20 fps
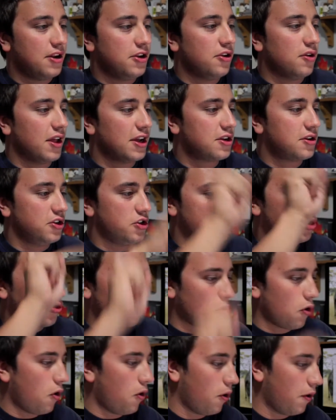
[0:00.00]
and you
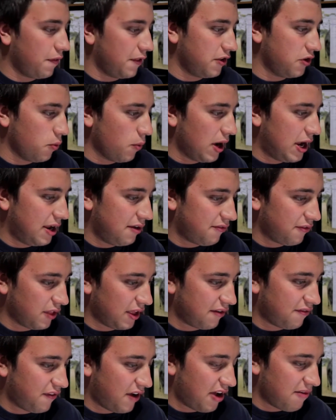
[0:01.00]
scroll and then you wait for
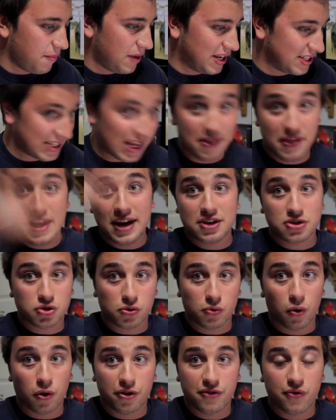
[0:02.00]
like 5 minutes and then it
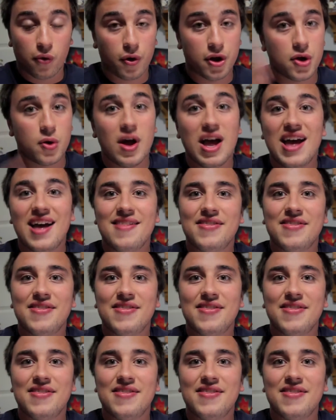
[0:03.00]
scrolls for you.